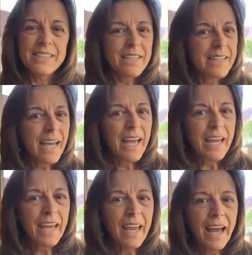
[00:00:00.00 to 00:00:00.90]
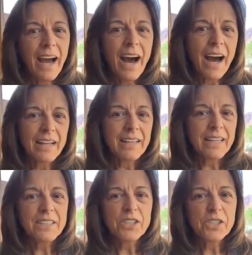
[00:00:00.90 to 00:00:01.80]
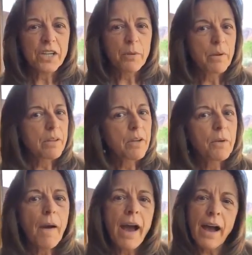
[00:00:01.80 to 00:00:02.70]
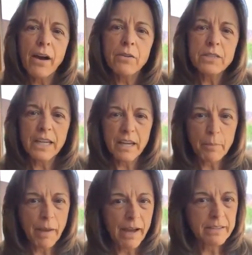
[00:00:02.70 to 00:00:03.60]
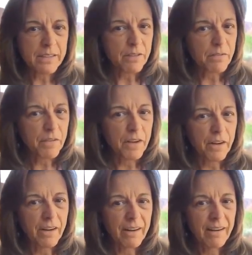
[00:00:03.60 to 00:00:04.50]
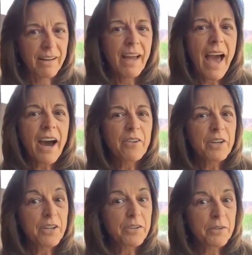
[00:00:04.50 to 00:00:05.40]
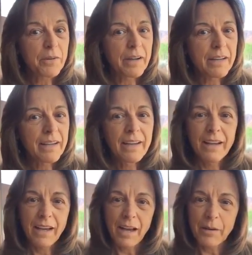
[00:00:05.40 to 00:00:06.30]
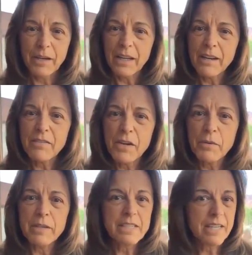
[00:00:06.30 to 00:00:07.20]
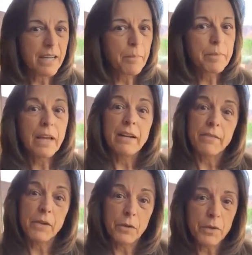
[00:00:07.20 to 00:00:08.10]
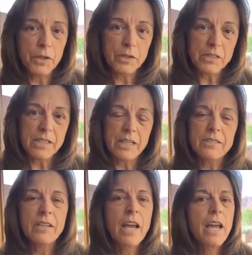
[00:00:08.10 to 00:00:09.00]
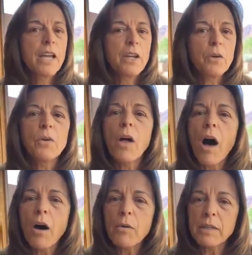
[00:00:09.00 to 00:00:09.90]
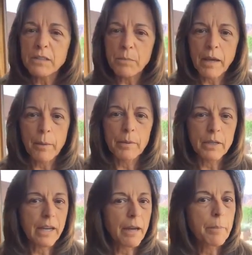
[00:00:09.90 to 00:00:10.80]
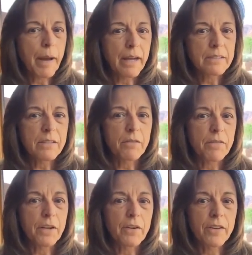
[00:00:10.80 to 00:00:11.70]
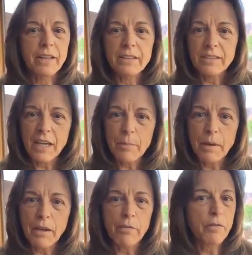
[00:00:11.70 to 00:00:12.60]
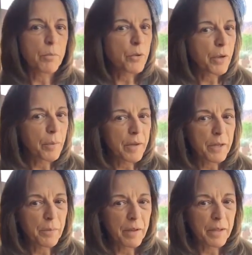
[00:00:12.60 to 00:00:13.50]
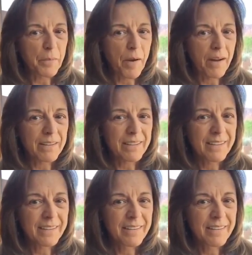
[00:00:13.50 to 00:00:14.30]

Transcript: Today, I'd like to share with you how to get past the fear. How do you do it? I'm going to give you a tip that if you'll use this, you'll always be able to get past the fear that's keeping you from doing what you really want.